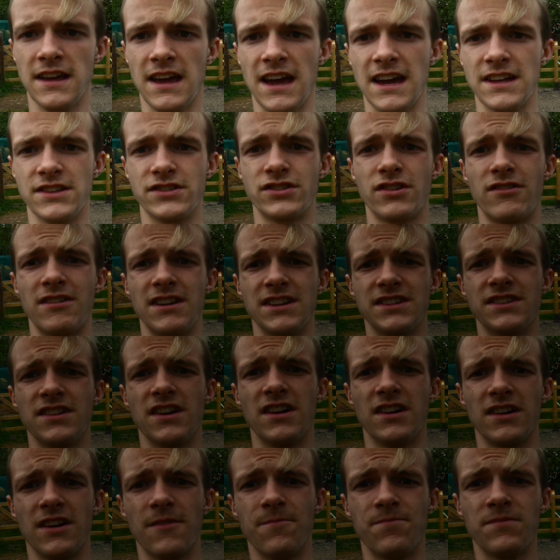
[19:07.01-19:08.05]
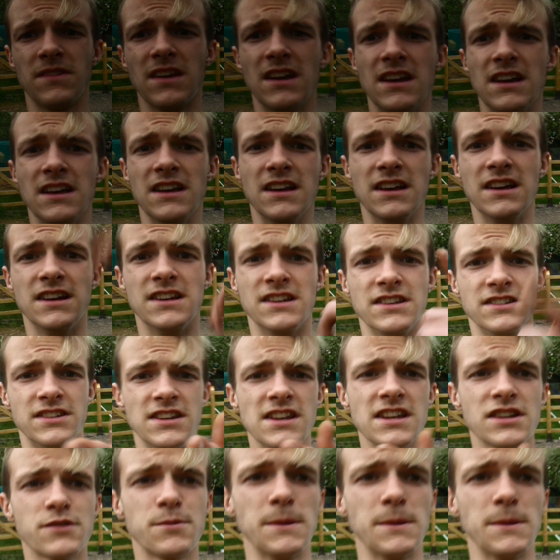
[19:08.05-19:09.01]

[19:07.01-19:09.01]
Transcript: and sorry it's dark. See you next